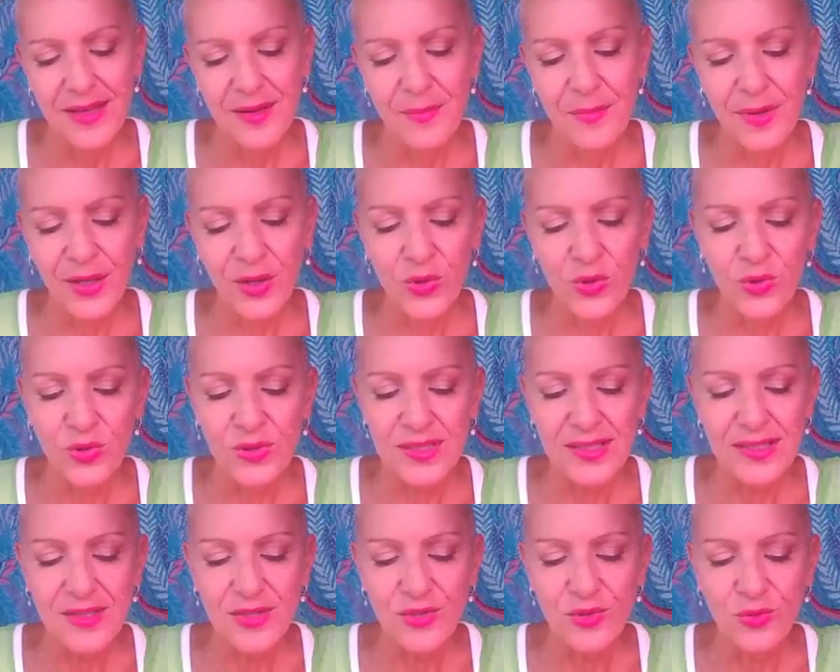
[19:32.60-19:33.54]
My course
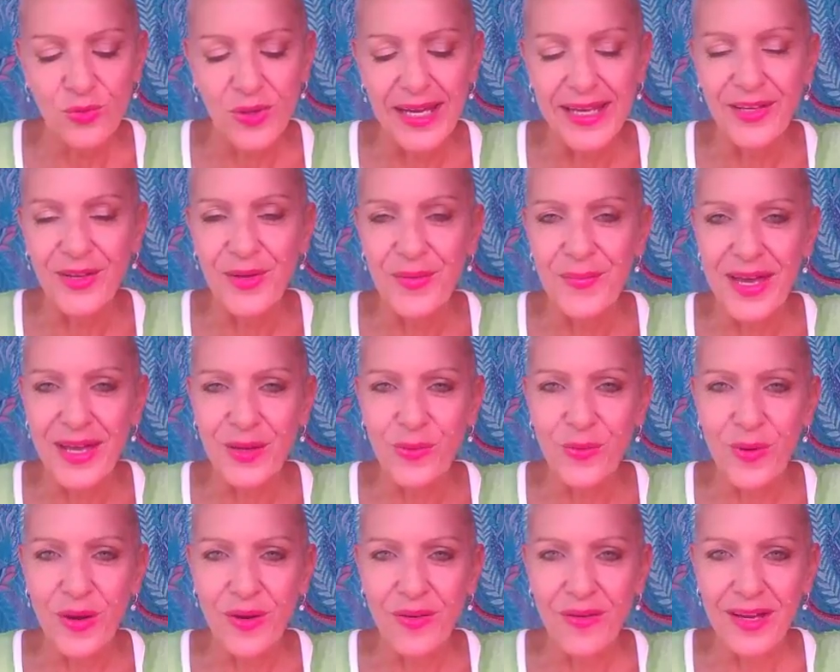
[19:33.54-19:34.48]
is your way no matter
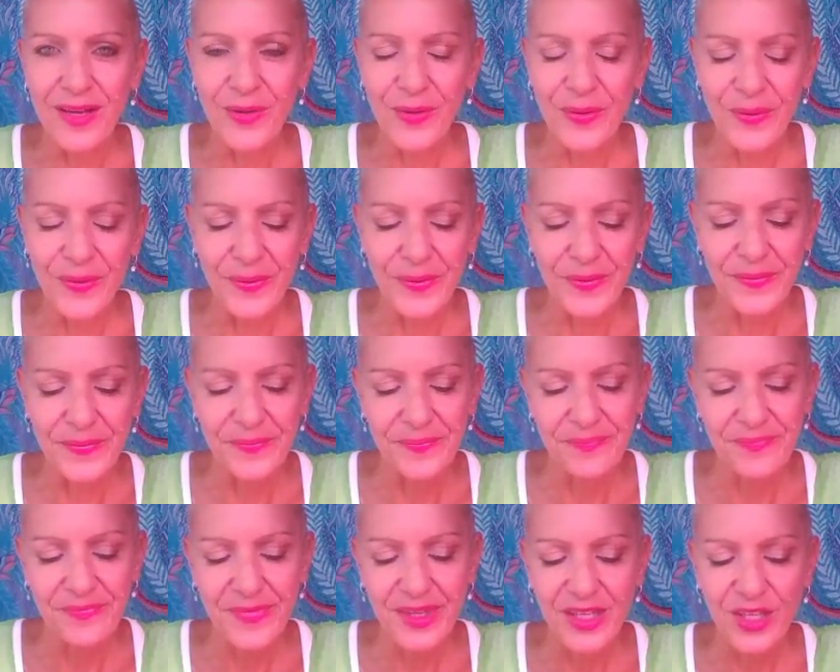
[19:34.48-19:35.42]
where I go.
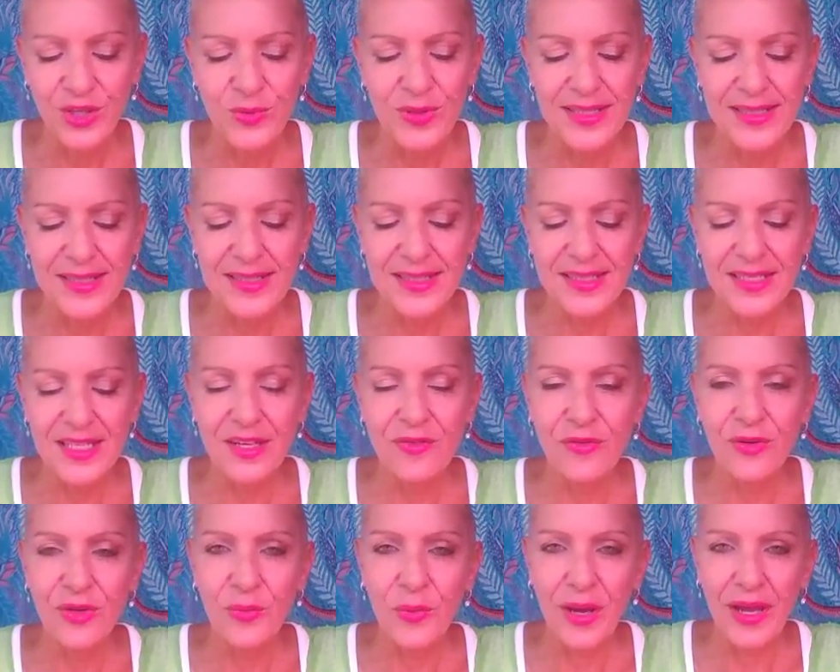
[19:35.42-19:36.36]
You exist
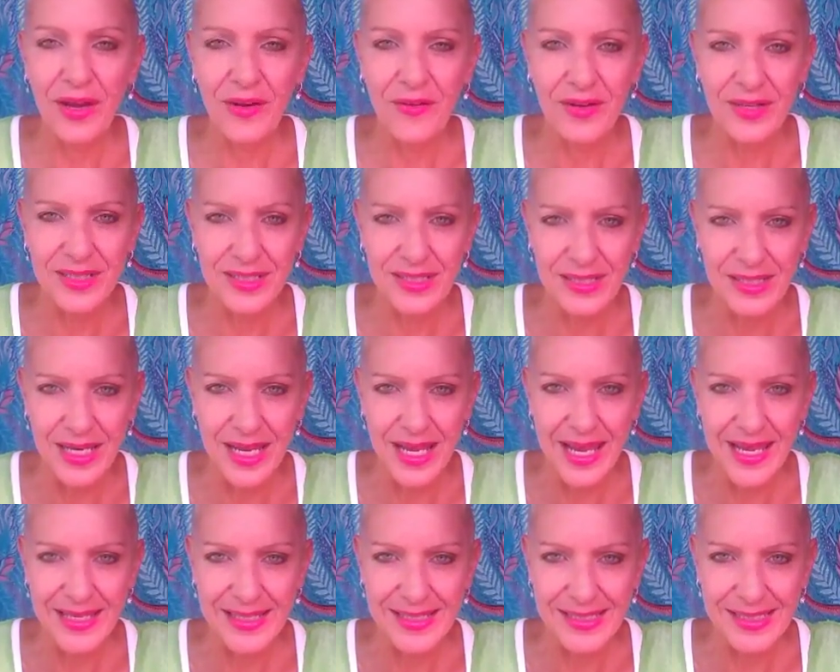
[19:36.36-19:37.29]
everywhere
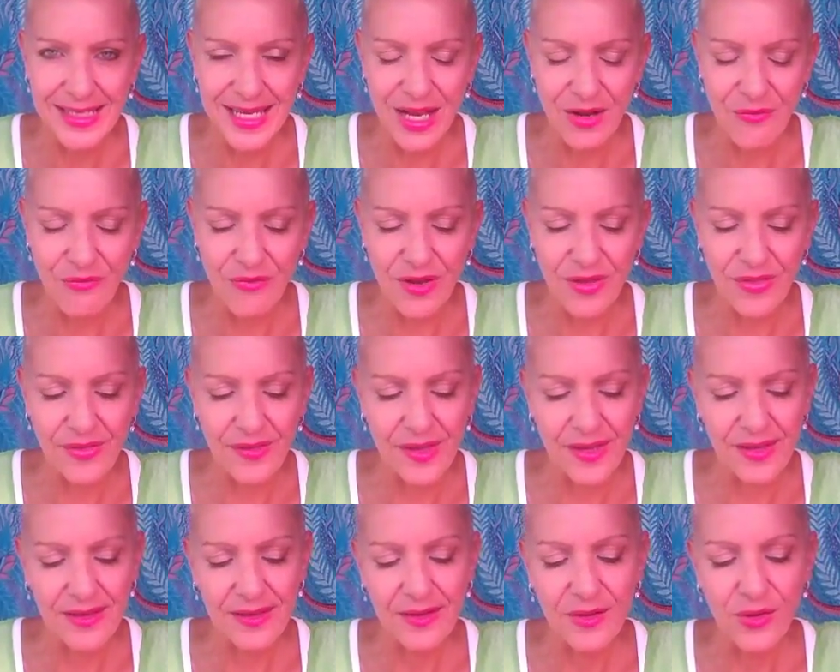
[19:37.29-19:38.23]
and in
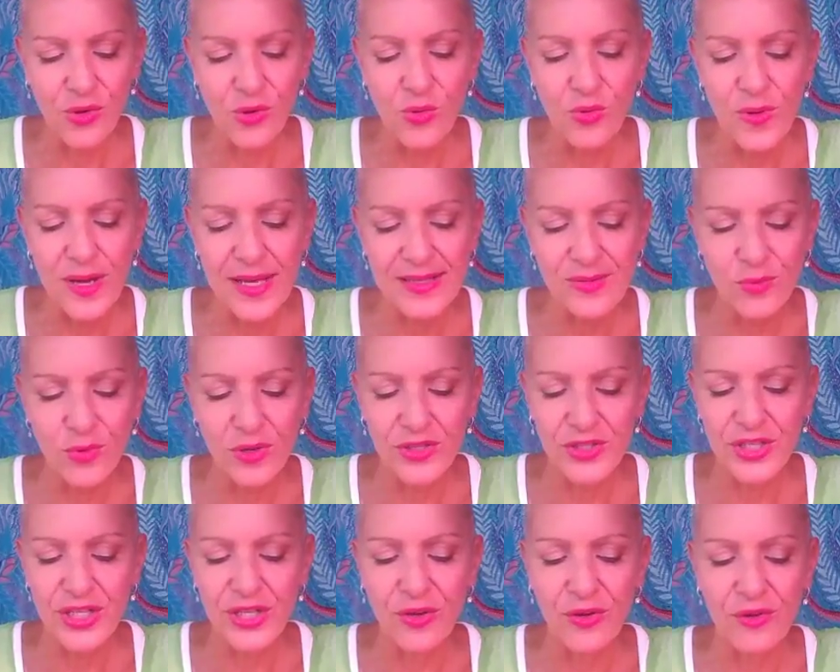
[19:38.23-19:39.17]
everything, always
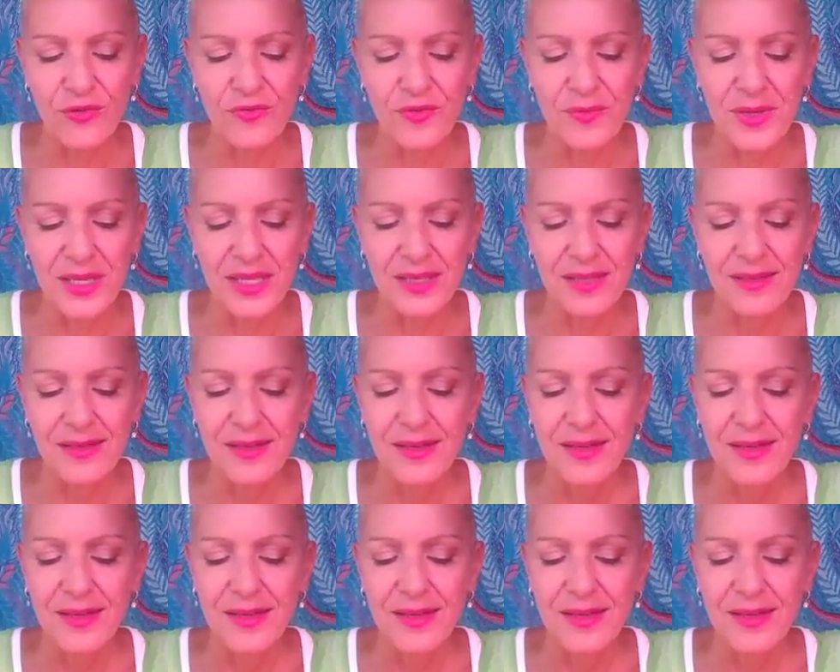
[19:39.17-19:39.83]
watching over me.